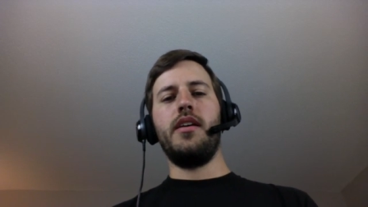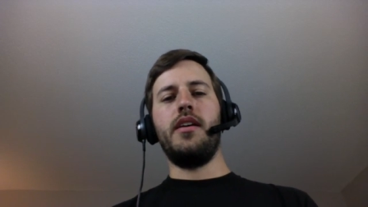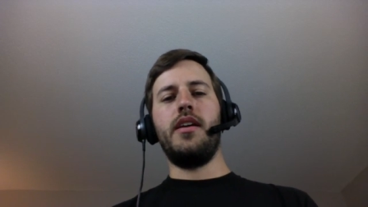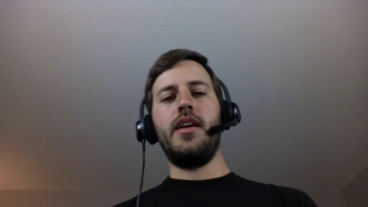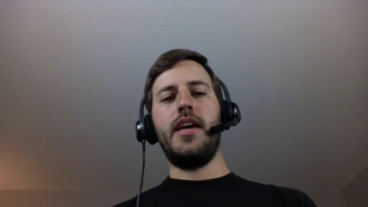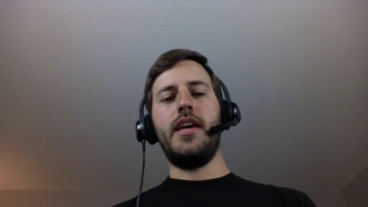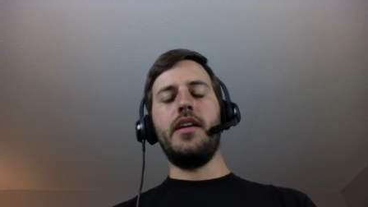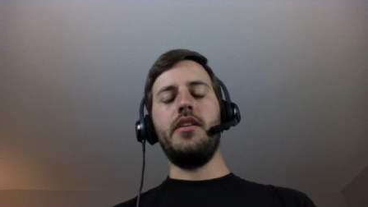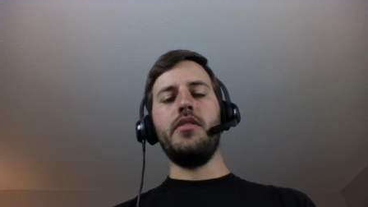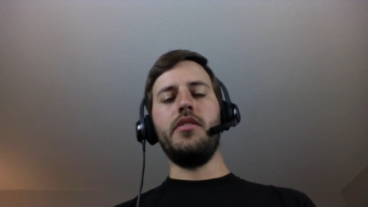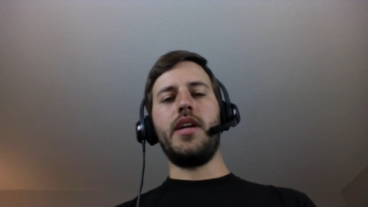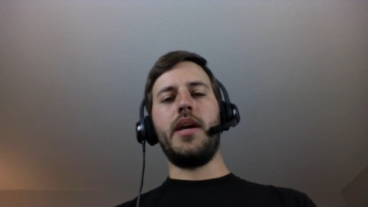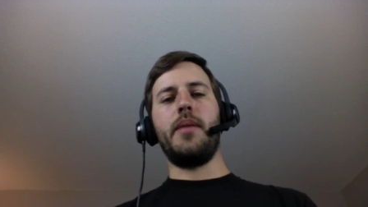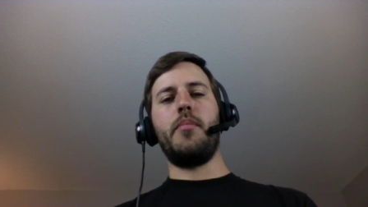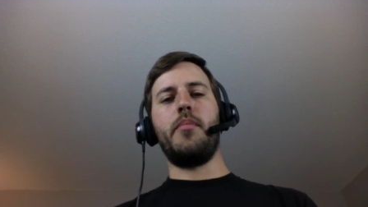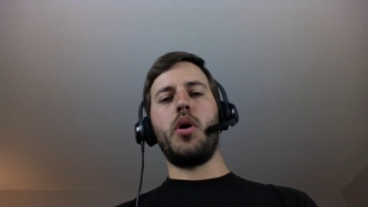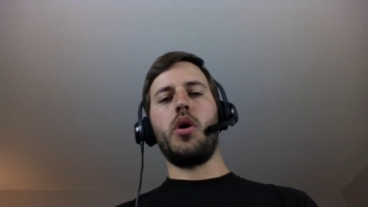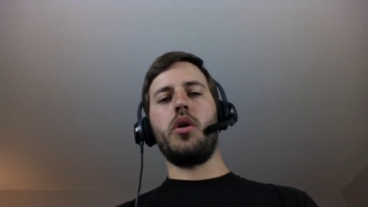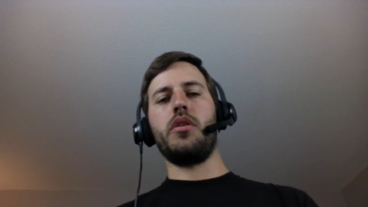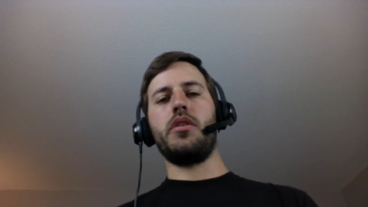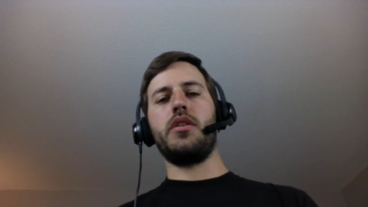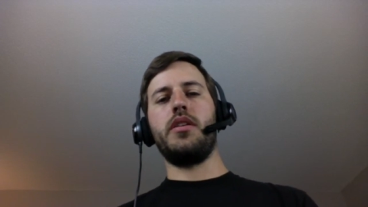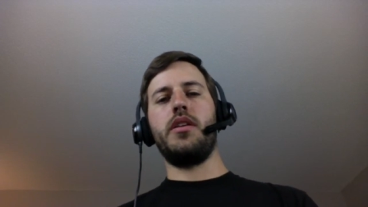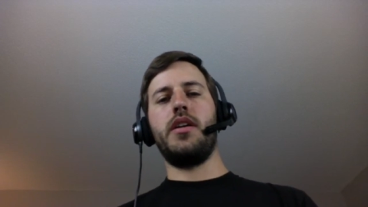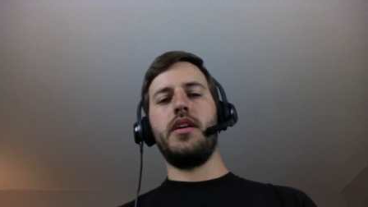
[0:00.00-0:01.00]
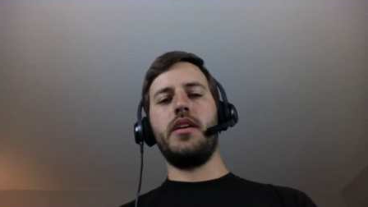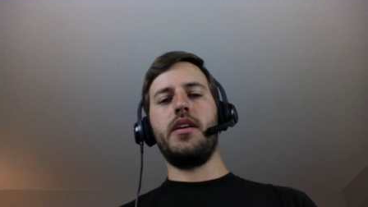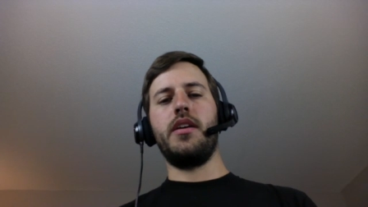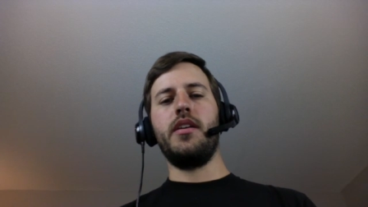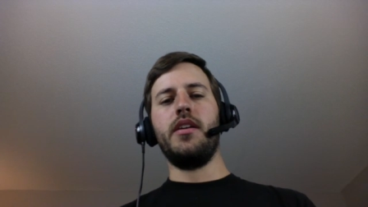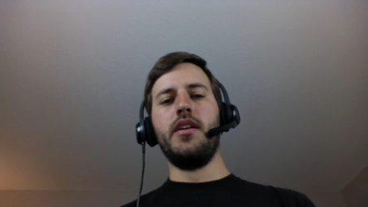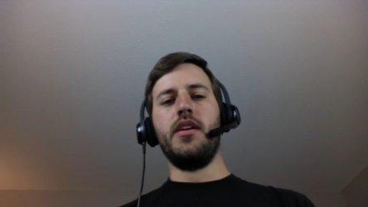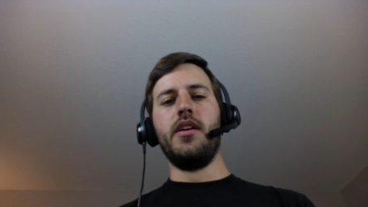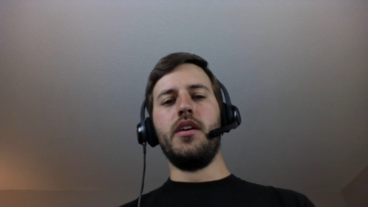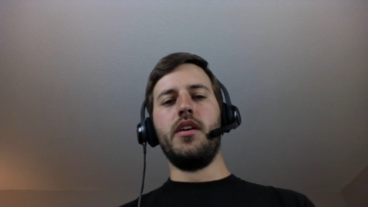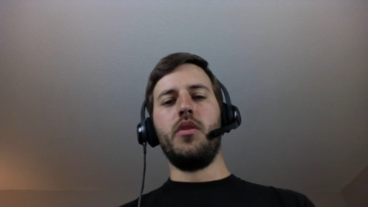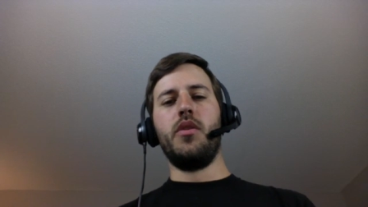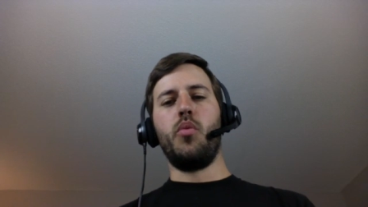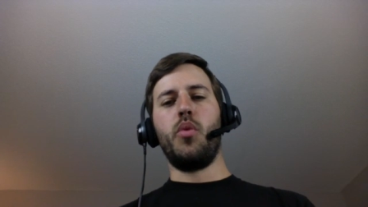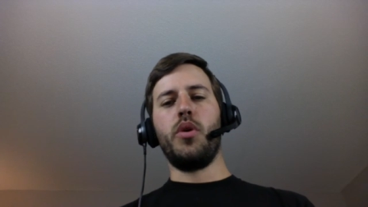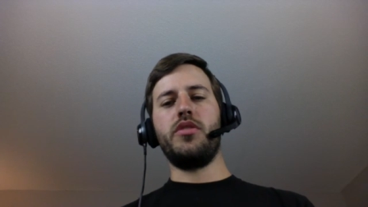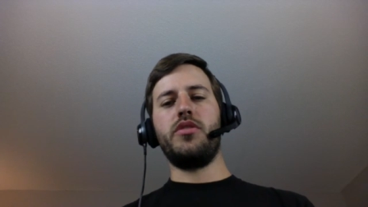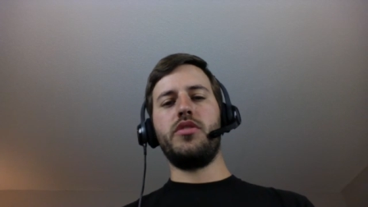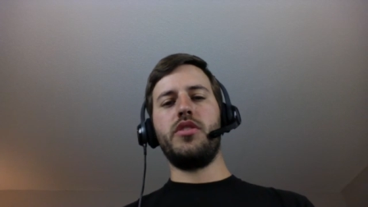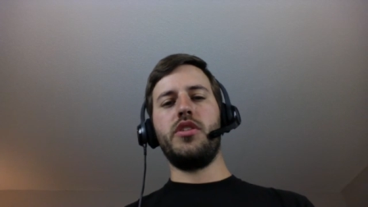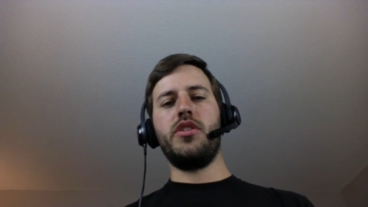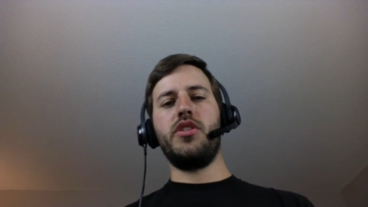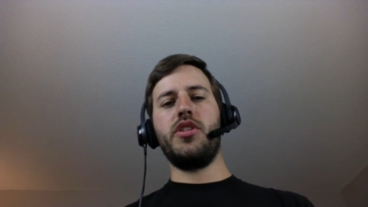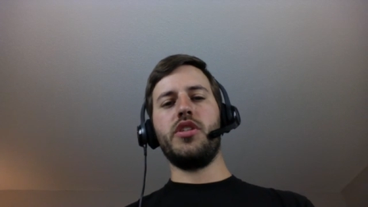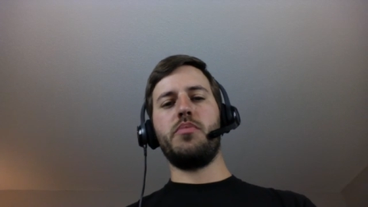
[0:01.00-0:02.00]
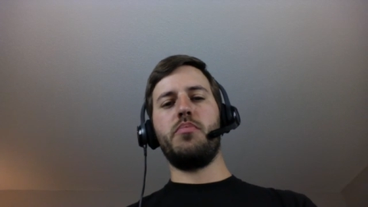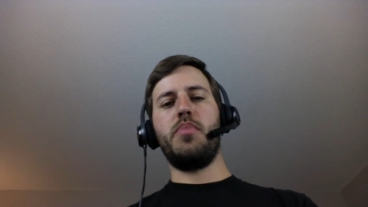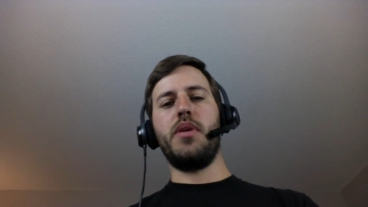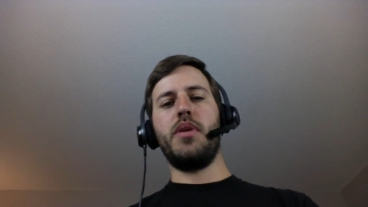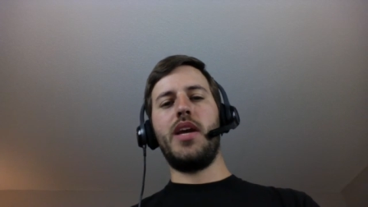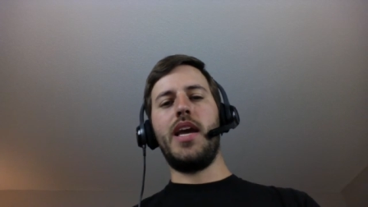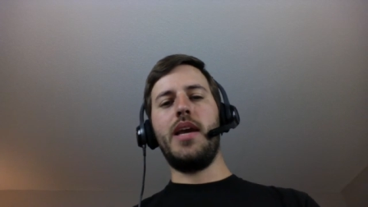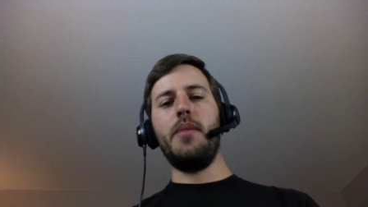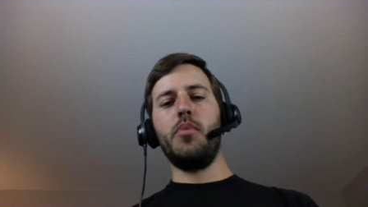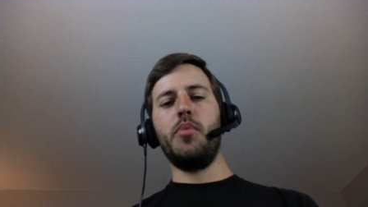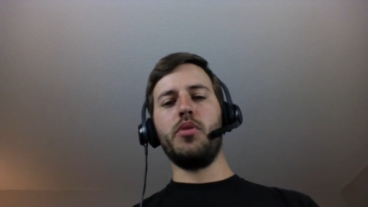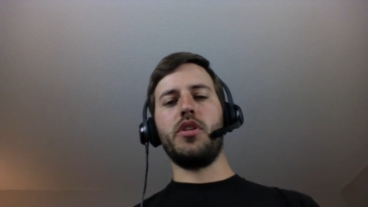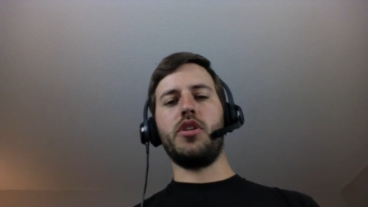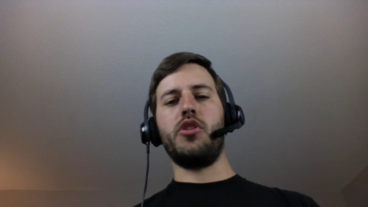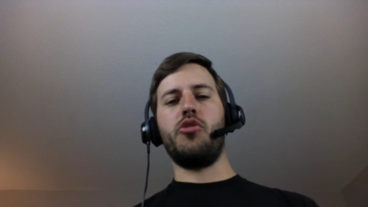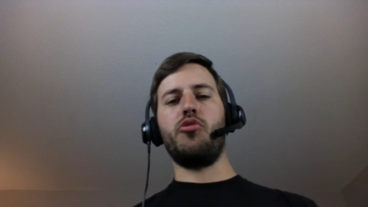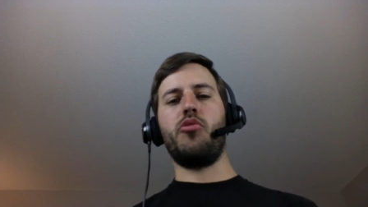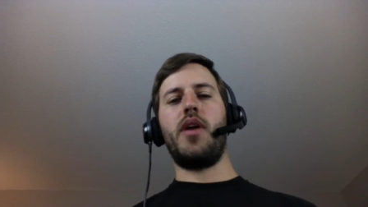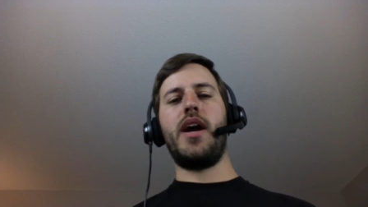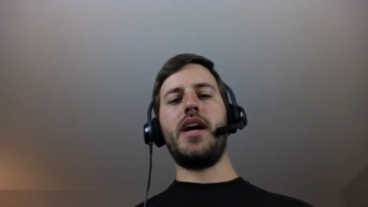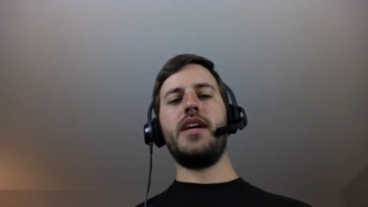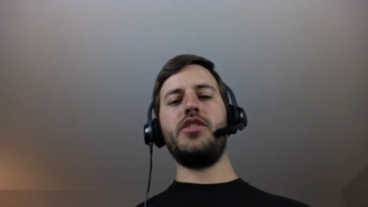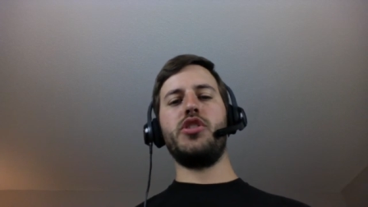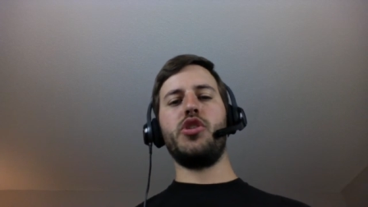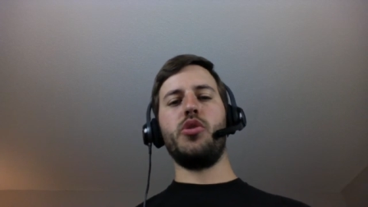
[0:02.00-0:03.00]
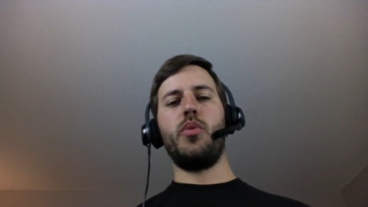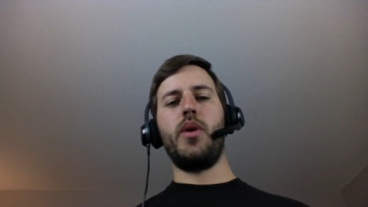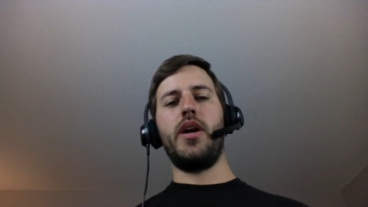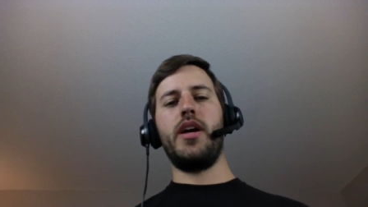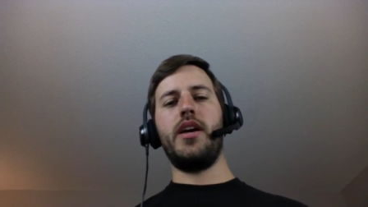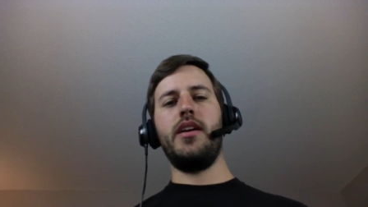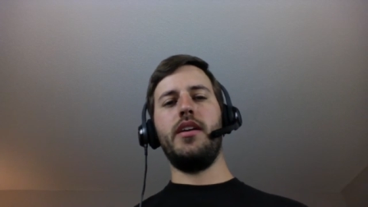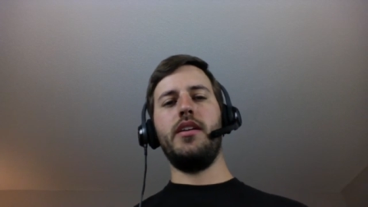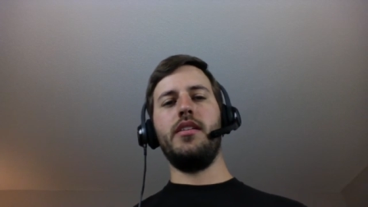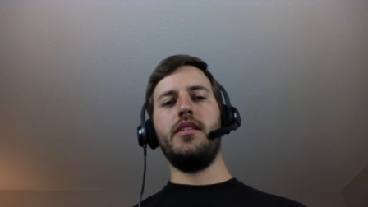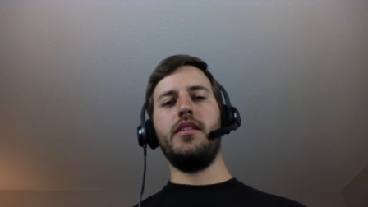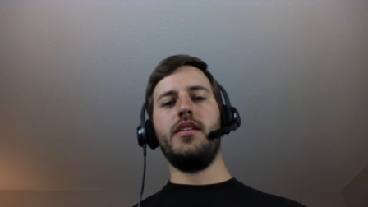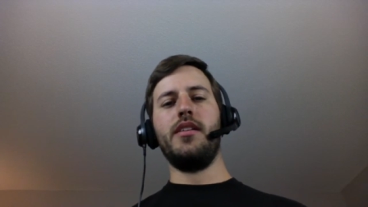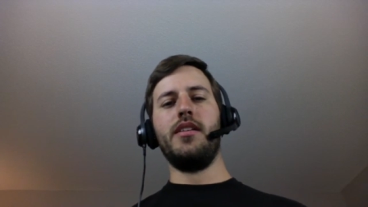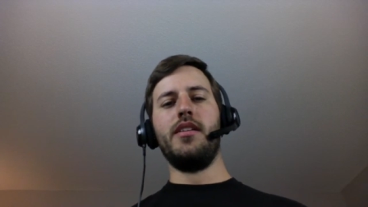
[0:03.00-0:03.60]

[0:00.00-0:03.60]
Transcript: internet marketing was to just be able to graduate